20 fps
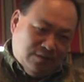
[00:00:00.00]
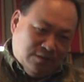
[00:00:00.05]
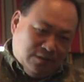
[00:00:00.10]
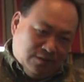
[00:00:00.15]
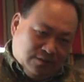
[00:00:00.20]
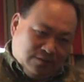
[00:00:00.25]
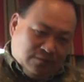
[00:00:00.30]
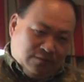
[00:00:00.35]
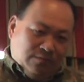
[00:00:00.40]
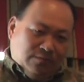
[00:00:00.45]
He's
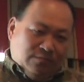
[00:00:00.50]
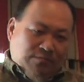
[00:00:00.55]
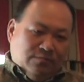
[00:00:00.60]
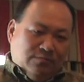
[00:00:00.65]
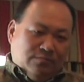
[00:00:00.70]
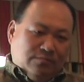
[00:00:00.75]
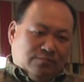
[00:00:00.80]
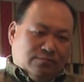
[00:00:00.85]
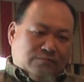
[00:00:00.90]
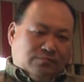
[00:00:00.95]
using
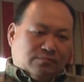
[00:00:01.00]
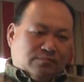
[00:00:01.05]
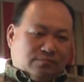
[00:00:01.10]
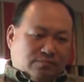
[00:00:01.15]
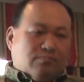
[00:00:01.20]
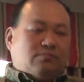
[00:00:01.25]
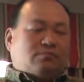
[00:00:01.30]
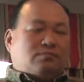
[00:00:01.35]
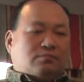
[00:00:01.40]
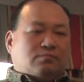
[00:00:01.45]
both.
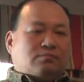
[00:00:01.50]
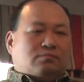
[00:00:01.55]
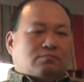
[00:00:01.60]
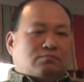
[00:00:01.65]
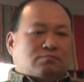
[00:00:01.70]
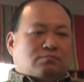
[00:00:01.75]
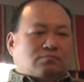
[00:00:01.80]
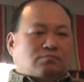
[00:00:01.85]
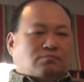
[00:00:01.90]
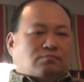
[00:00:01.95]
We build
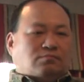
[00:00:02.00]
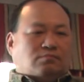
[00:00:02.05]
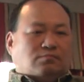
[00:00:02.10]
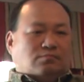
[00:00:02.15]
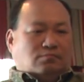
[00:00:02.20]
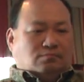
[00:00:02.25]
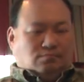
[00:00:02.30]
both.